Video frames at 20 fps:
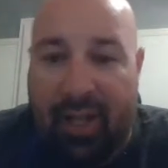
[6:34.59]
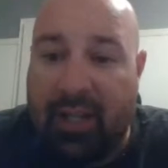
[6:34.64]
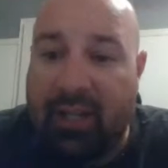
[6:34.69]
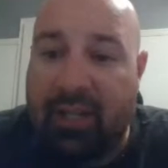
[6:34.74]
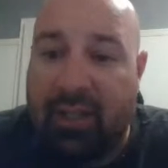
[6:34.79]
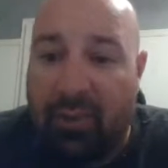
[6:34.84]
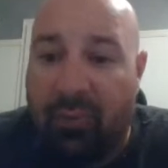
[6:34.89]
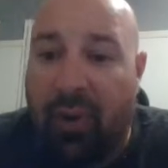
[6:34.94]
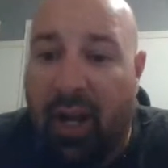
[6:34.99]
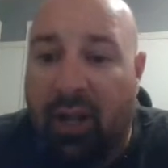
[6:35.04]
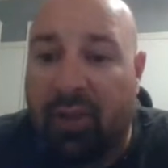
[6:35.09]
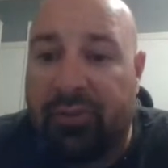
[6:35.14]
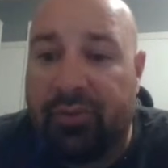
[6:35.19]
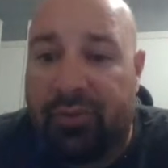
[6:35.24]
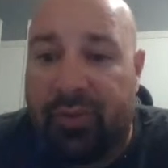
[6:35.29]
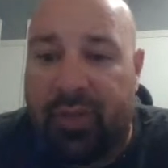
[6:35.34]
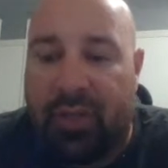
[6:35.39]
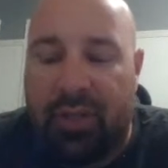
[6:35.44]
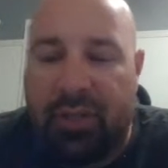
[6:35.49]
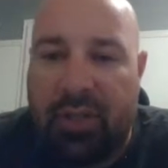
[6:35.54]
That's the wild
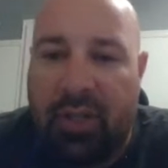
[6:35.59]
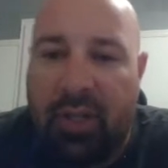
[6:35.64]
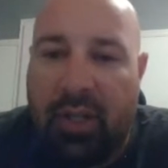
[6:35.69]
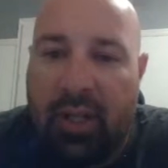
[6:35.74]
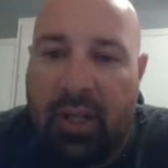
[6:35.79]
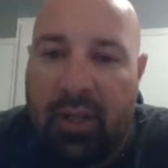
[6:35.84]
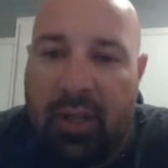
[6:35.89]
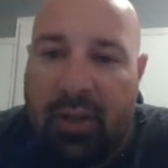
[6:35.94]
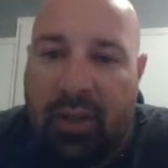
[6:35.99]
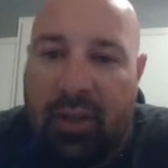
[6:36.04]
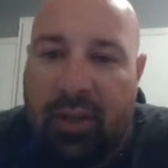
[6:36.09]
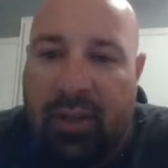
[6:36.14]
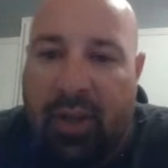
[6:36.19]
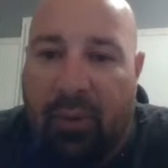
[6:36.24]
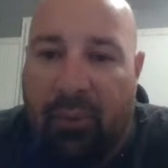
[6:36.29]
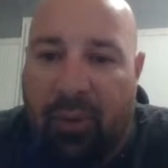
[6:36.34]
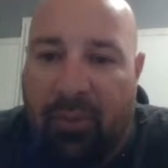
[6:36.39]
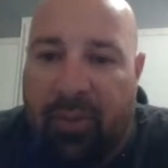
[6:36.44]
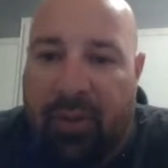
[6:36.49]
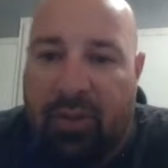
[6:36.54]
fish
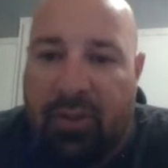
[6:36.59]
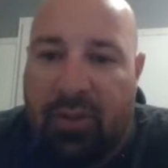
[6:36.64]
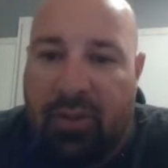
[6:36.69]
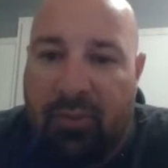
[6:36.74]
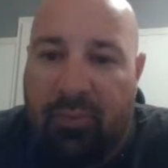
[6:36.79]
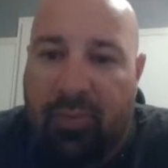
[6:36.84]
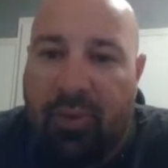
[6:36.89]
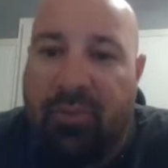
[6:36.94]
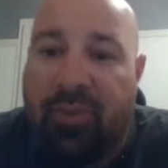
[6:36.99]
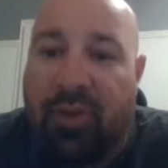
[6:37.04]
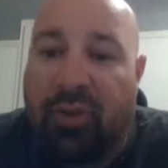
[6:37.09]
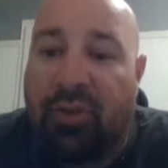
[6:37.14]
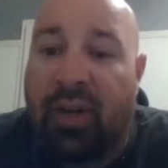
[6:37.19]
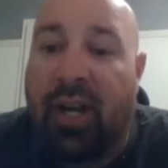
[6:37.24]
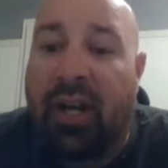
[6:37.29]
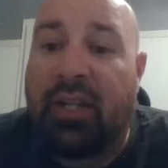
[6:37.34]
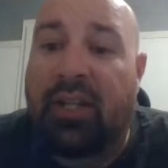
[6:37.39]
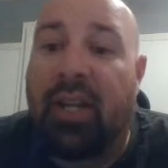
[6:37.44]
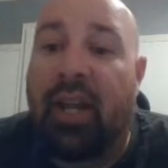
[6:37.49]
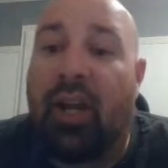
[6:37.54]
that we've been
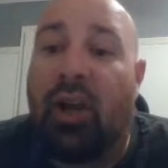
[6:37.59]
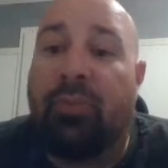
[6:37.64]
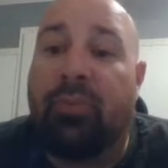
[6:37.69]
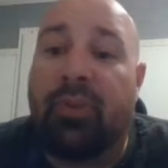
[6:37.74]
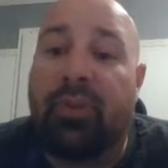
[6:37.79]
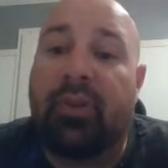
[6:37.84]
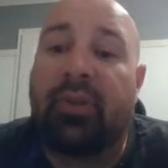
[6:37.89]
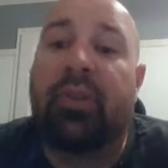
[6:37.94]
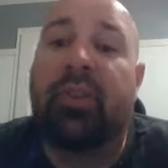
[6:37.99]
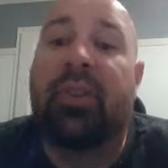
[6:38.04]
trying to help